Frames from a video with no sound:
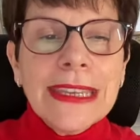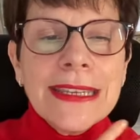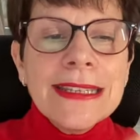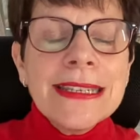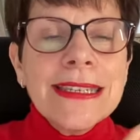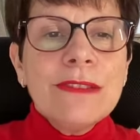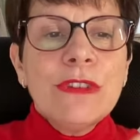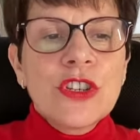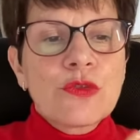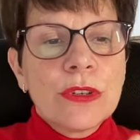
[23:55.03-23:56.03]
and see
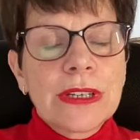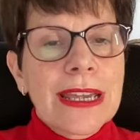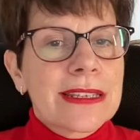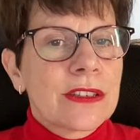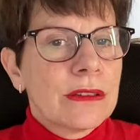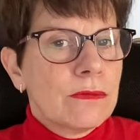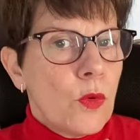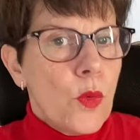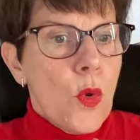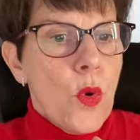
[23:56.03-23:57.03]
which one has a
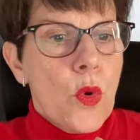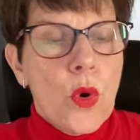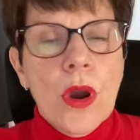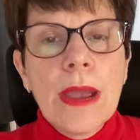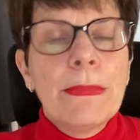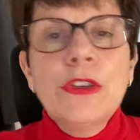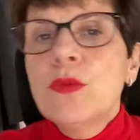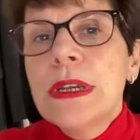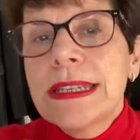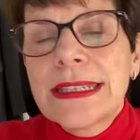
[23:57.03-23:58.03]
oh but you
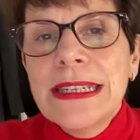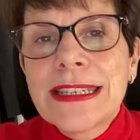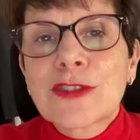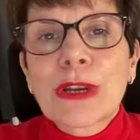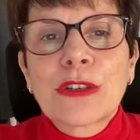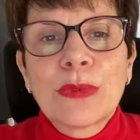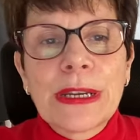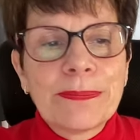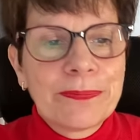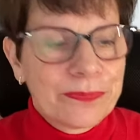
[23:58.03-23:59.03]
will see straight
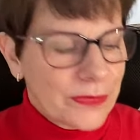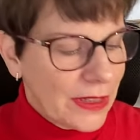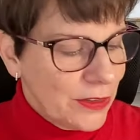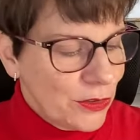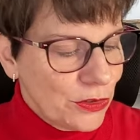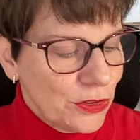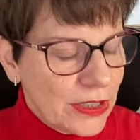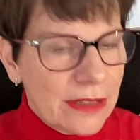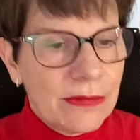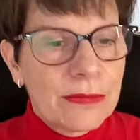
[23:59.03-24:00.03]
away you know, you
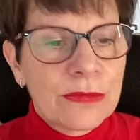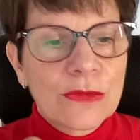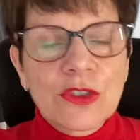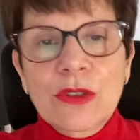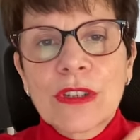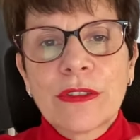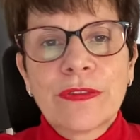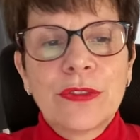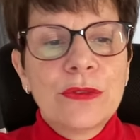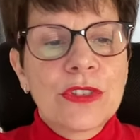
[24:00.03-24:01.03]
can try a
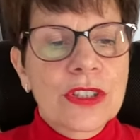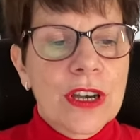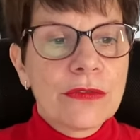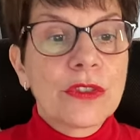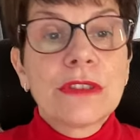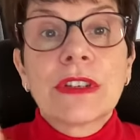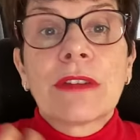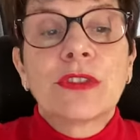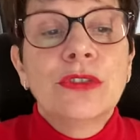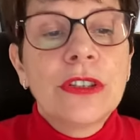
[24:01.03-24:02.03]
few scarves. Don't even
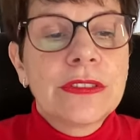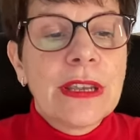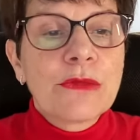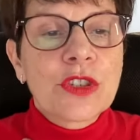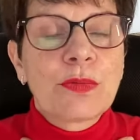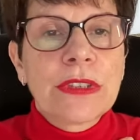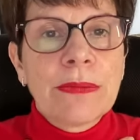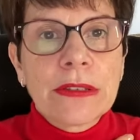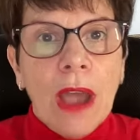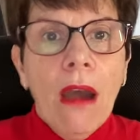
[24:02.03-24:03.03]
have to knot them. Just put them
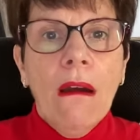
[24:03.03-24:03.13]
there.